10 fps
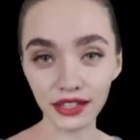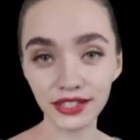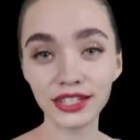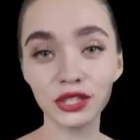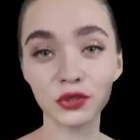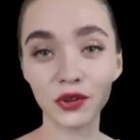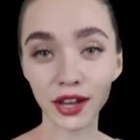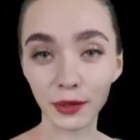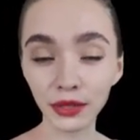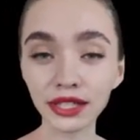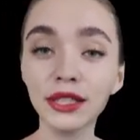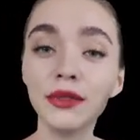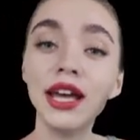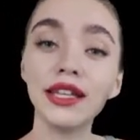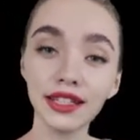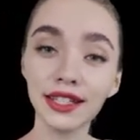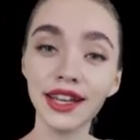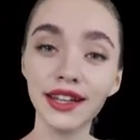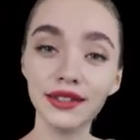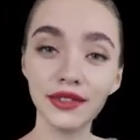this strap is as light as
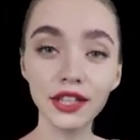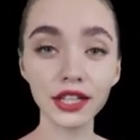air.